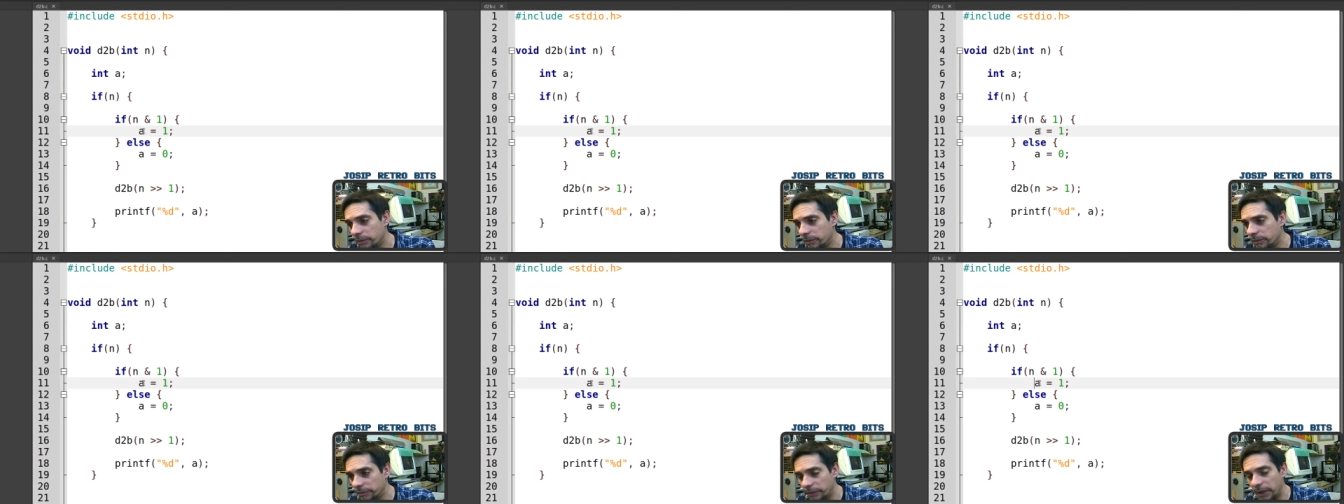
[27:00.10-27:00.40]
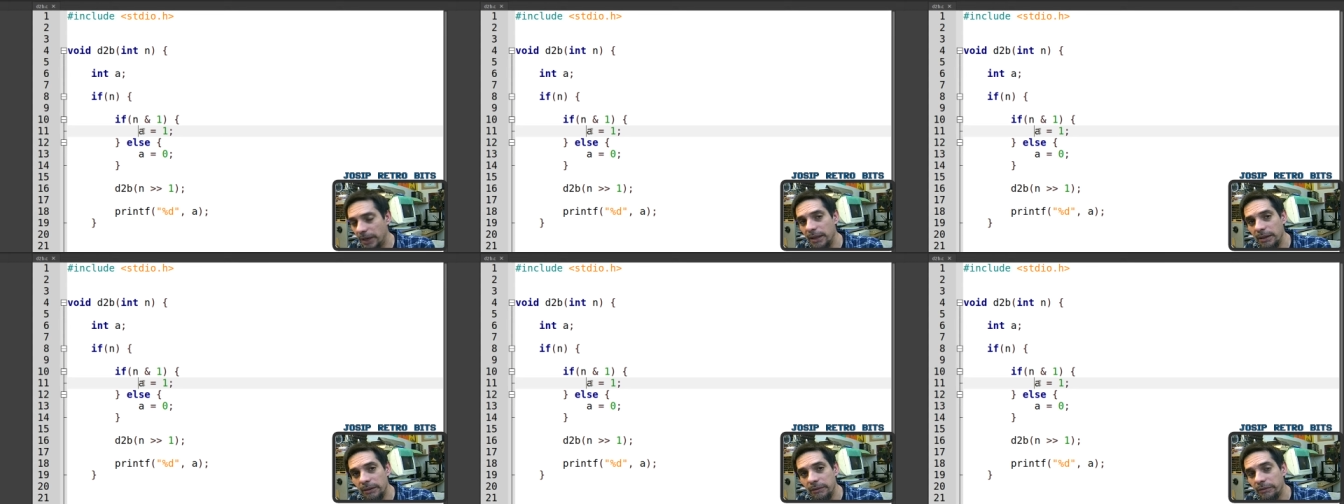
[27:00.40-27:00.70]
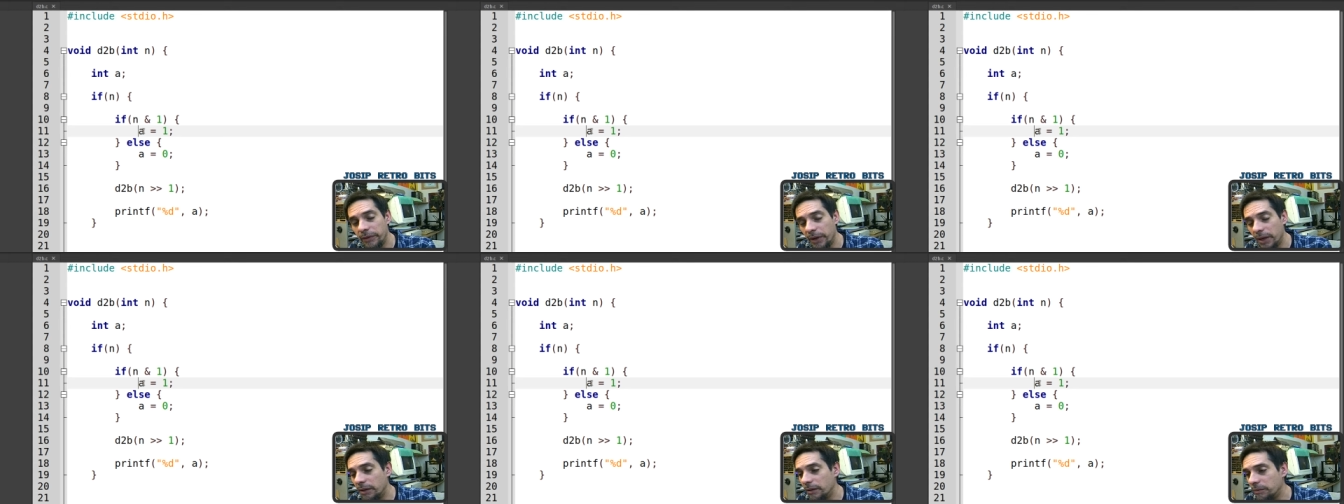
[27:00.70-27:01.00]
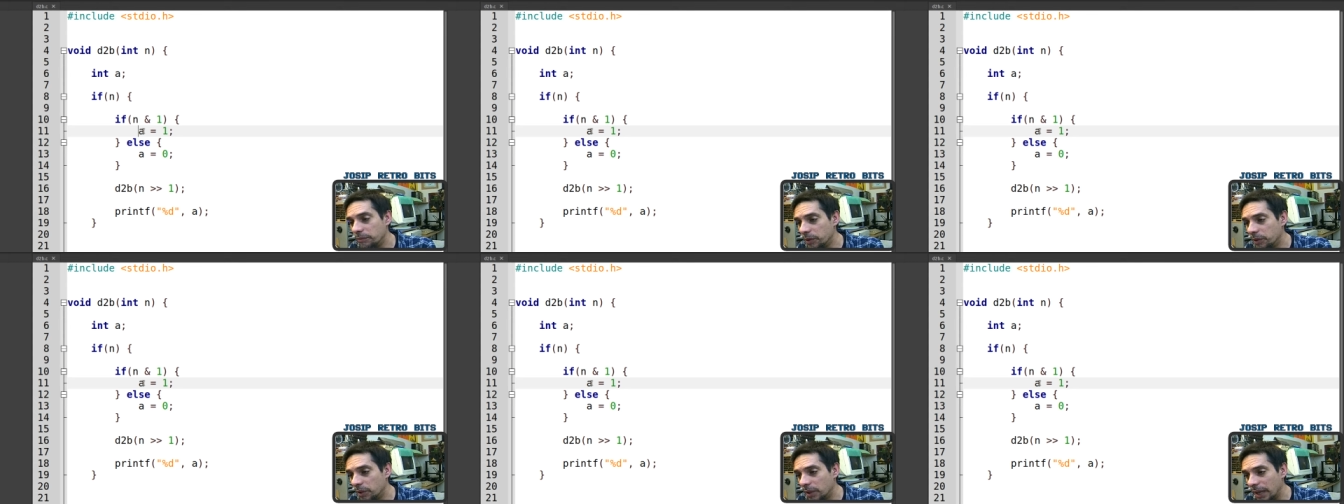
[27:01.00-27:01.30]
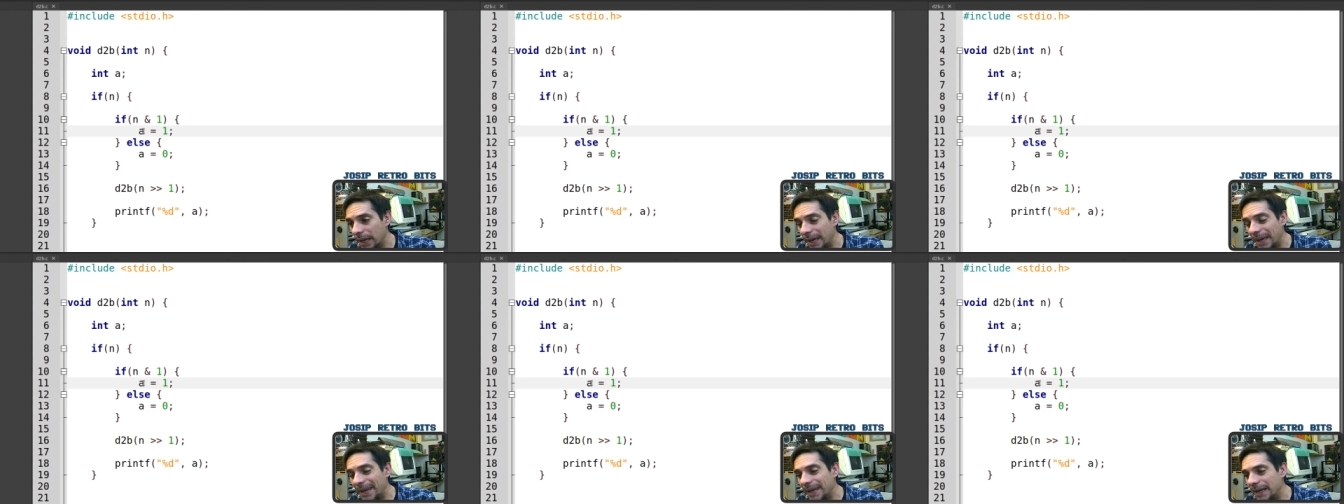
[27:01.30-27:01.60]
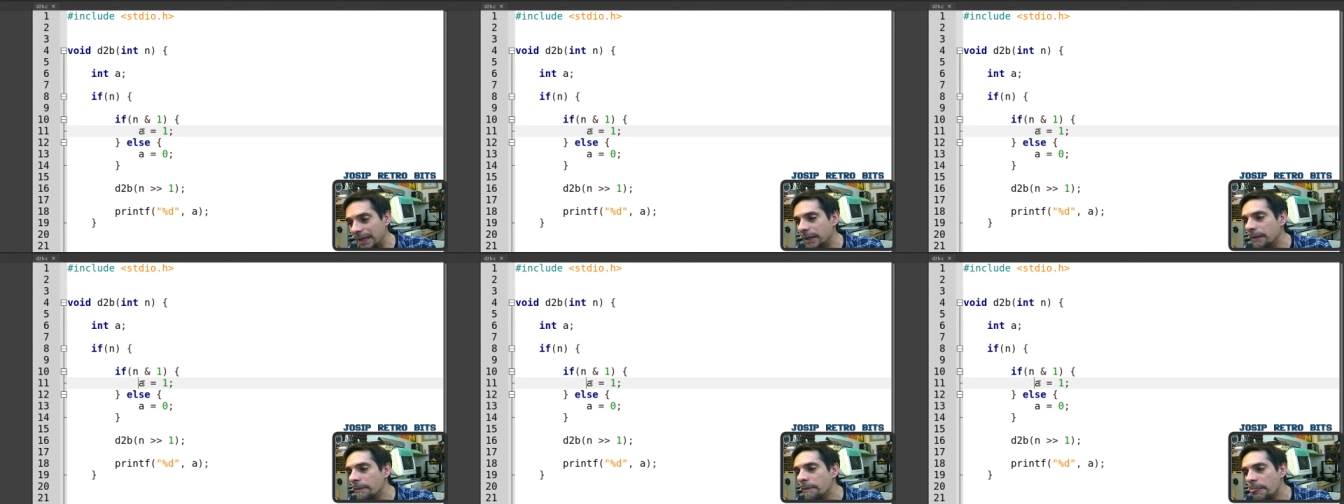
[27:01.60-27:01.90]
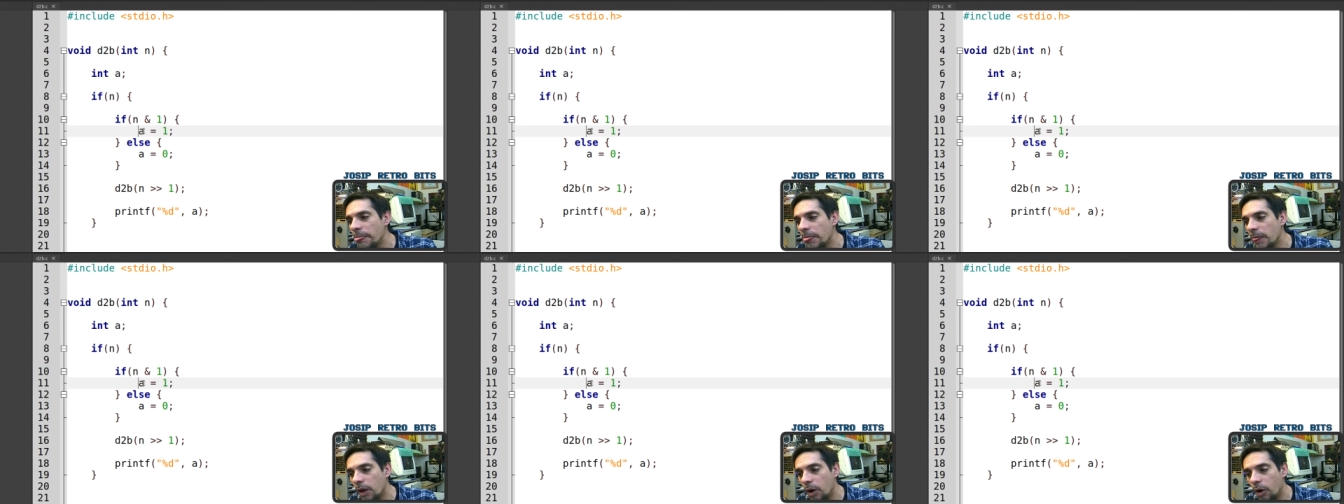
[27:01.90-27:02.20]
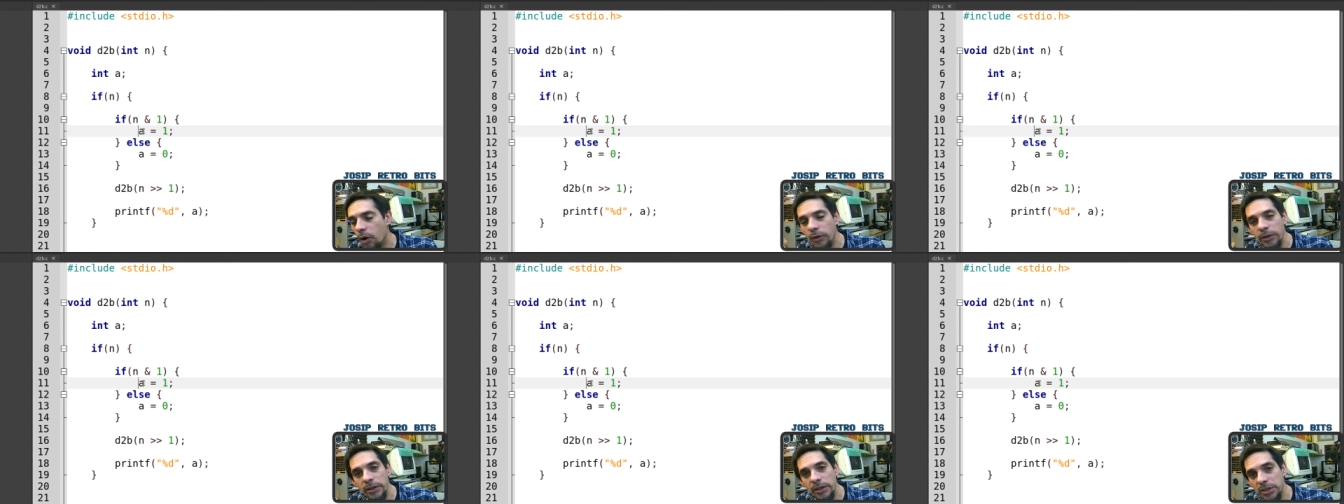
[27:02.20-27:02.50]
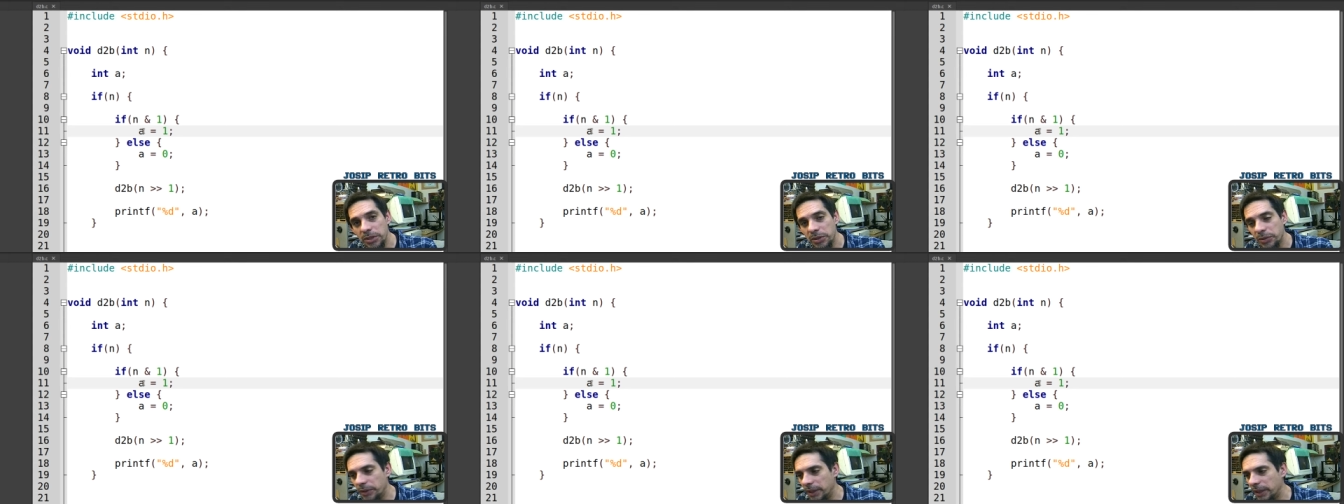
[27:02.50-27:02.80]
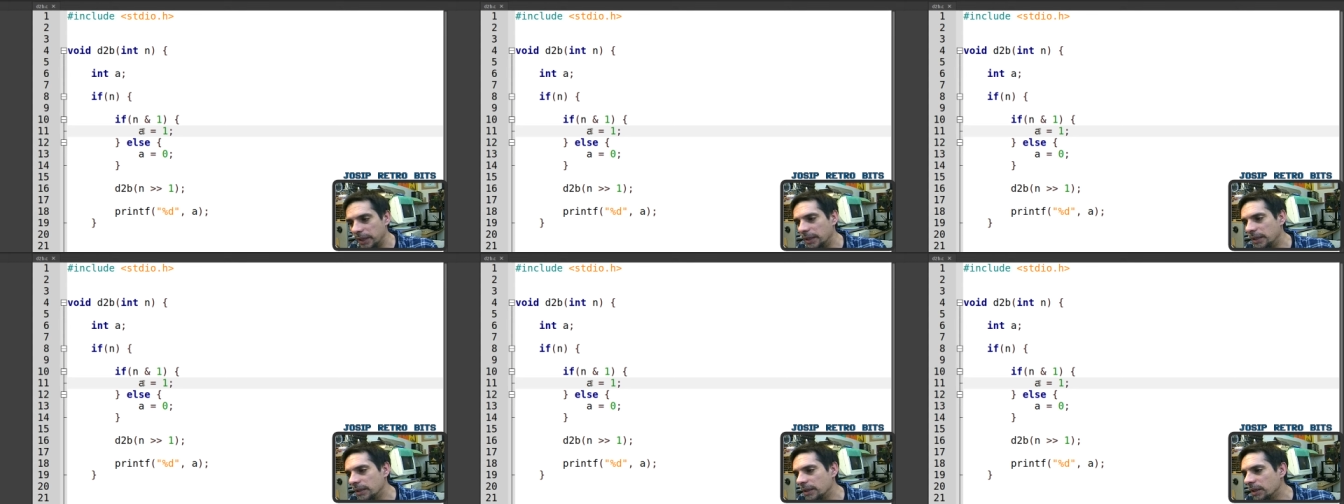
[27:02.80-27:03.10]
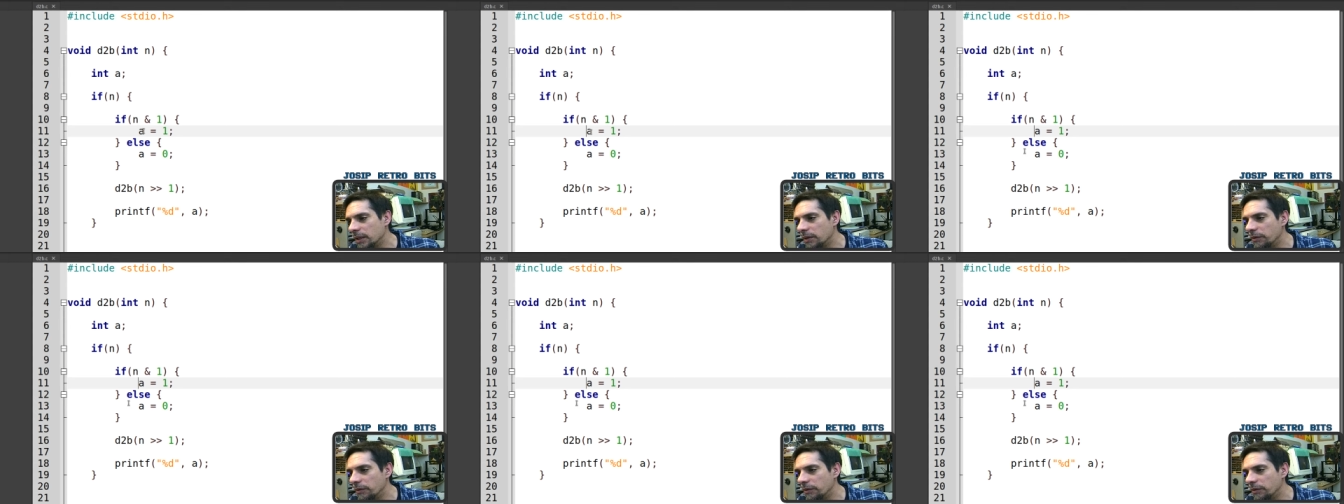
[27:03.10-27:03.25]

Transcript: variable a on the screen,